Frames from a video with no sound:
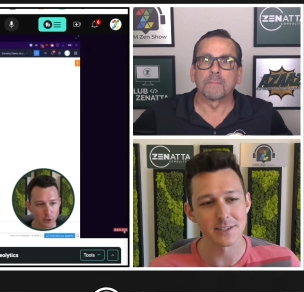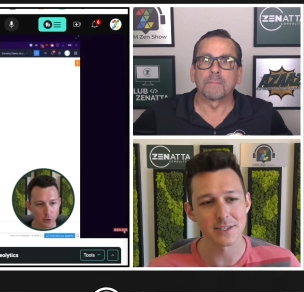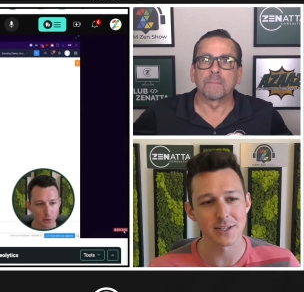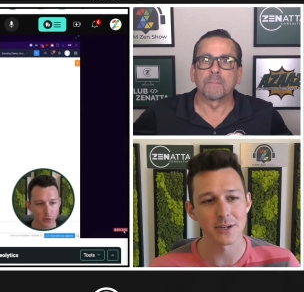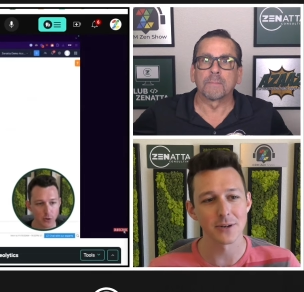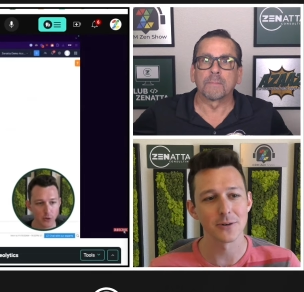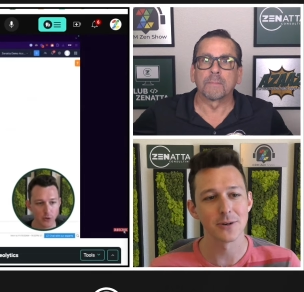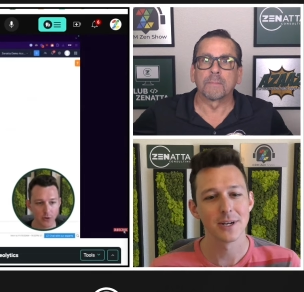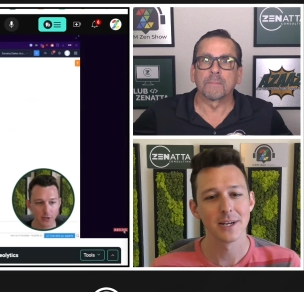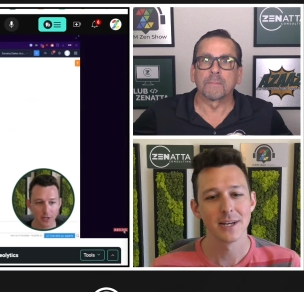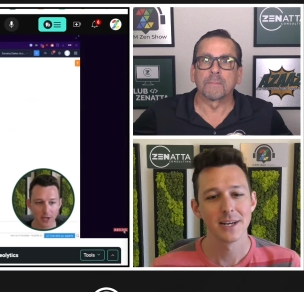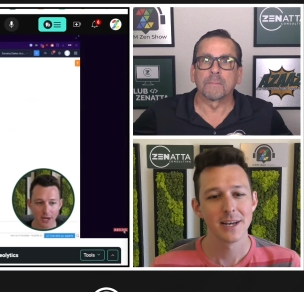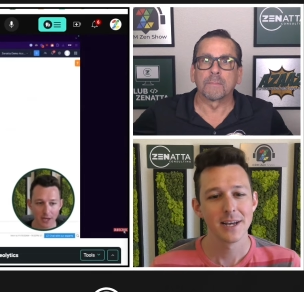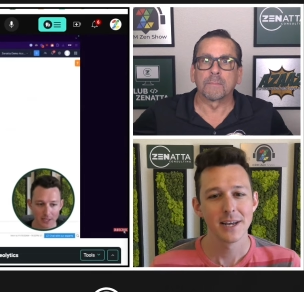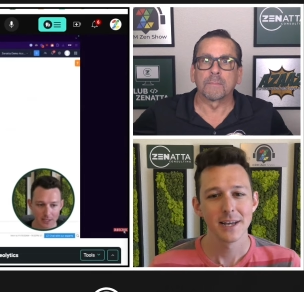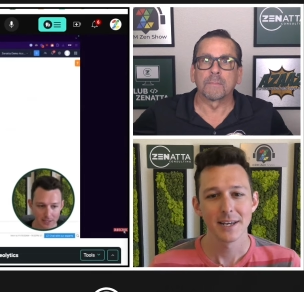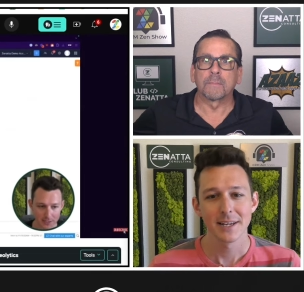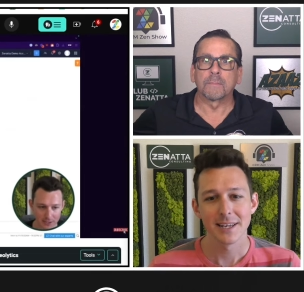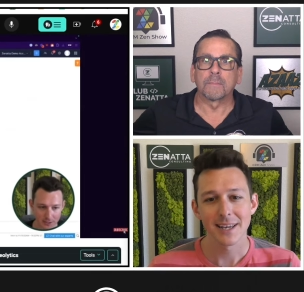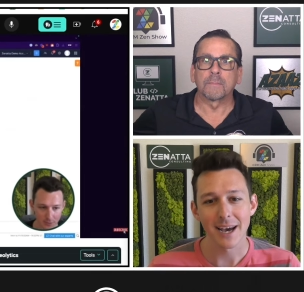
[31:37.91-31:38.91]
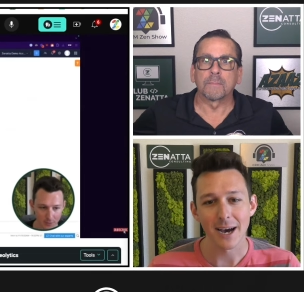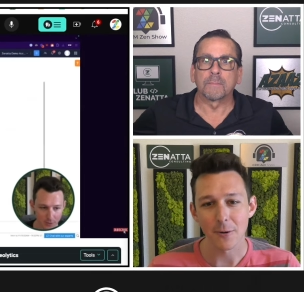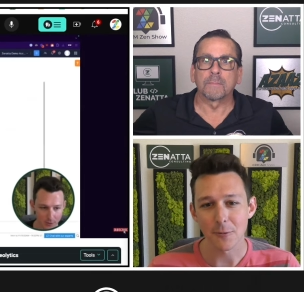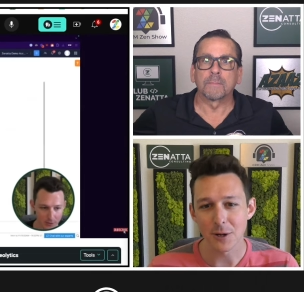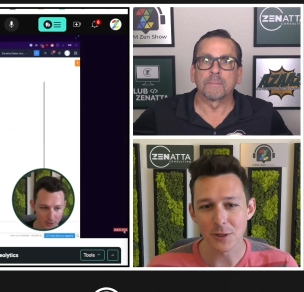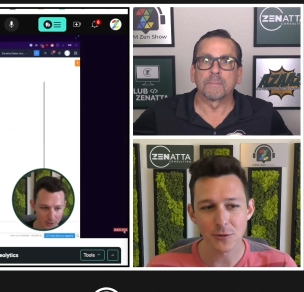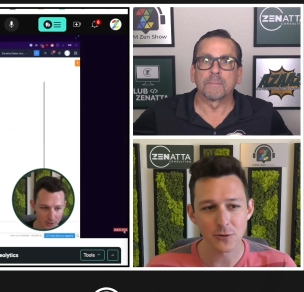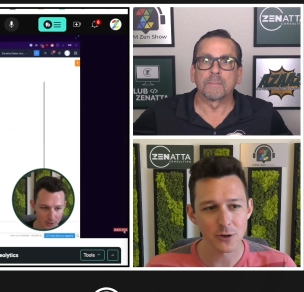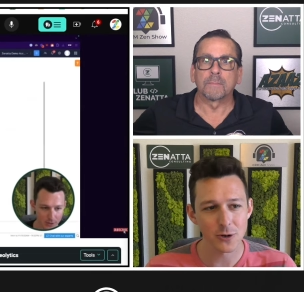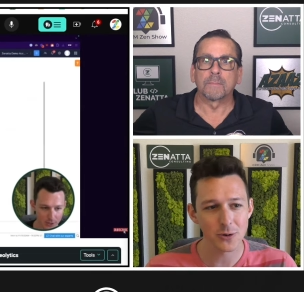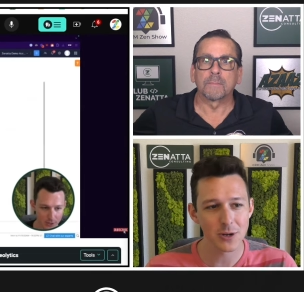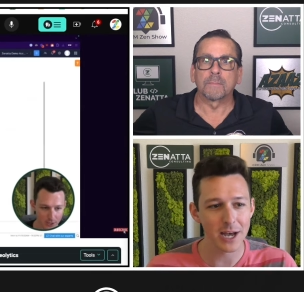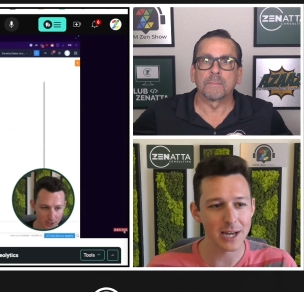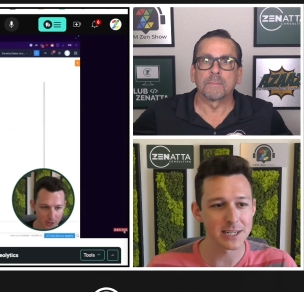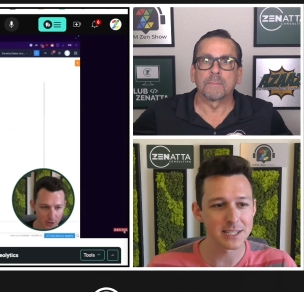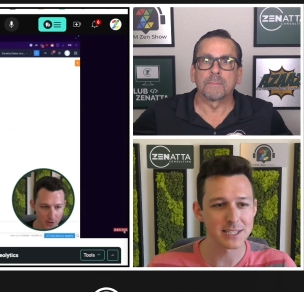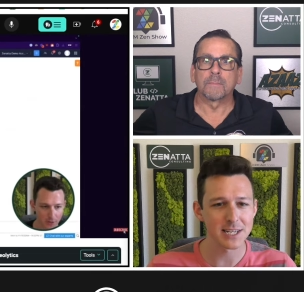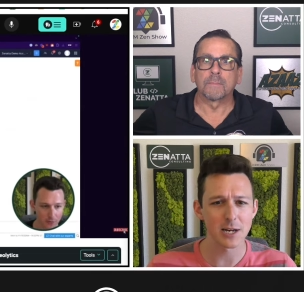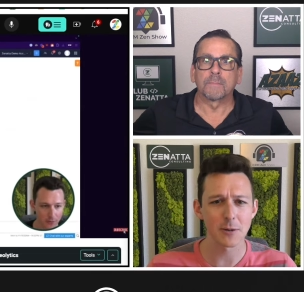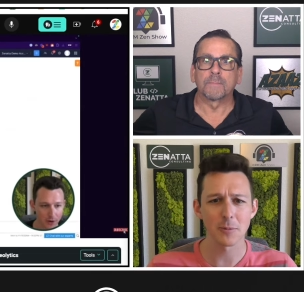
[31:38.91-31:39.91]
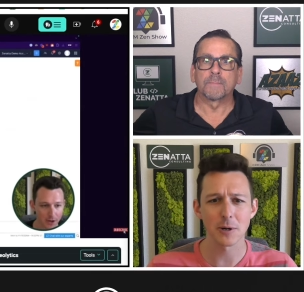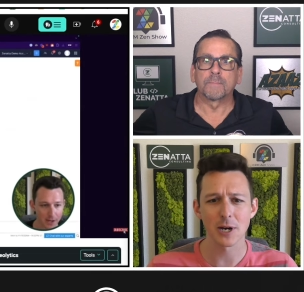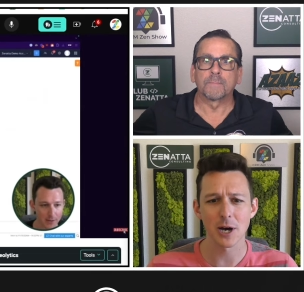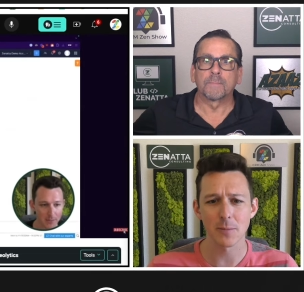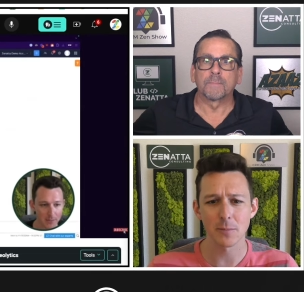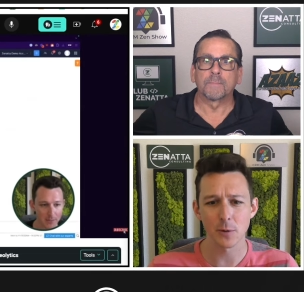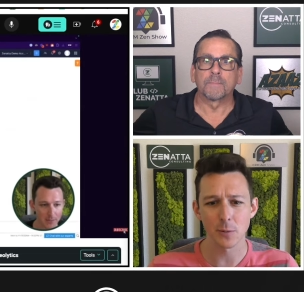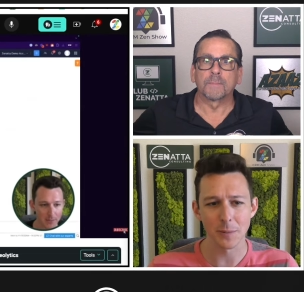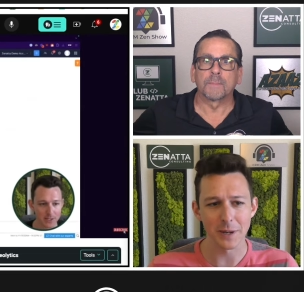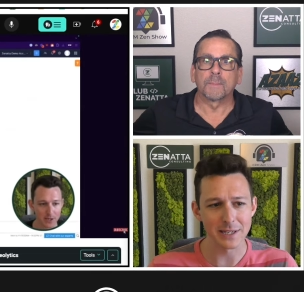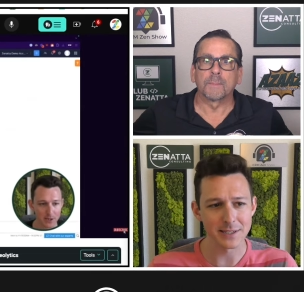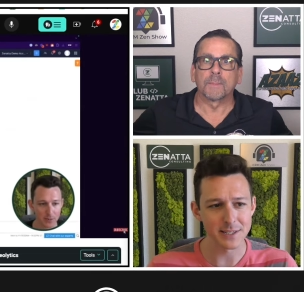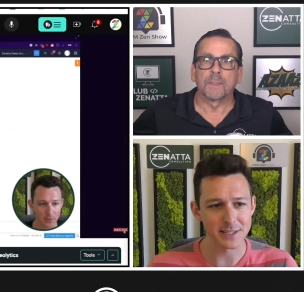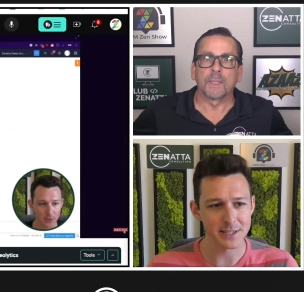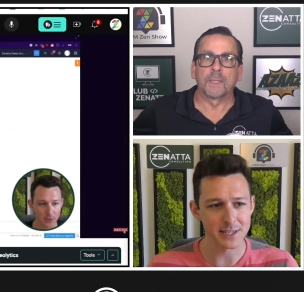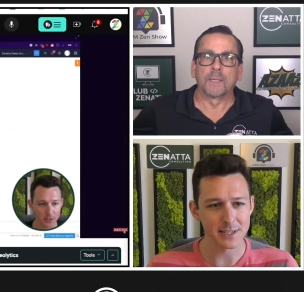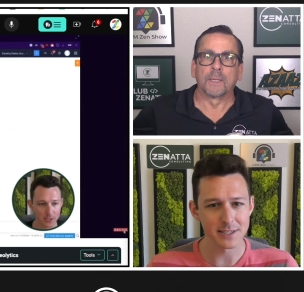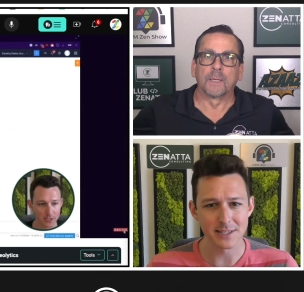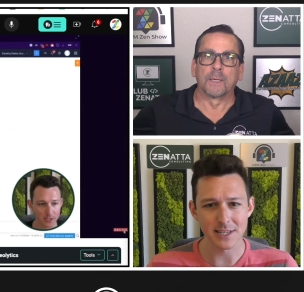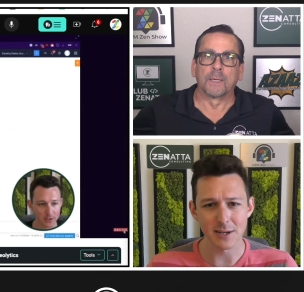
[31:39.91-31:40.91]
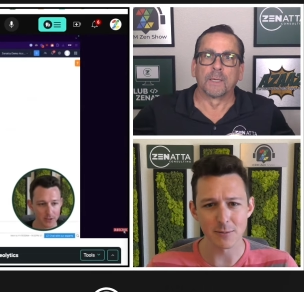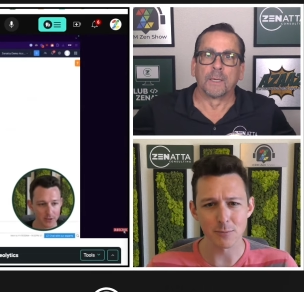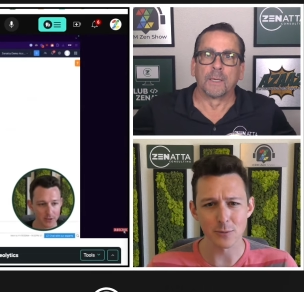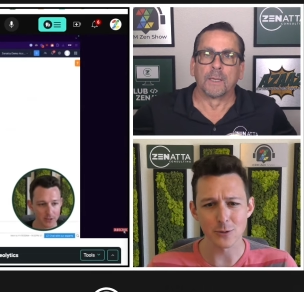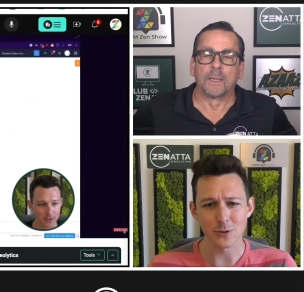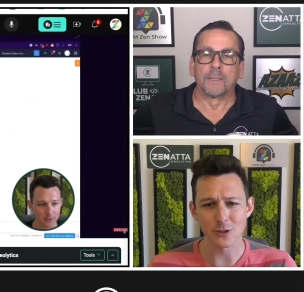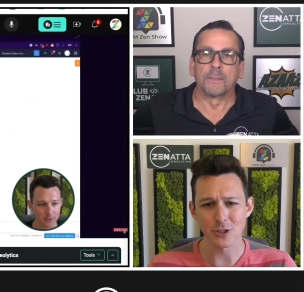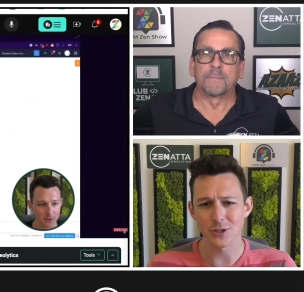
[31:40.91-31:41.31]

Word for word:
Speaker 1: So yeah, I went through kind of set up a couple basic examples,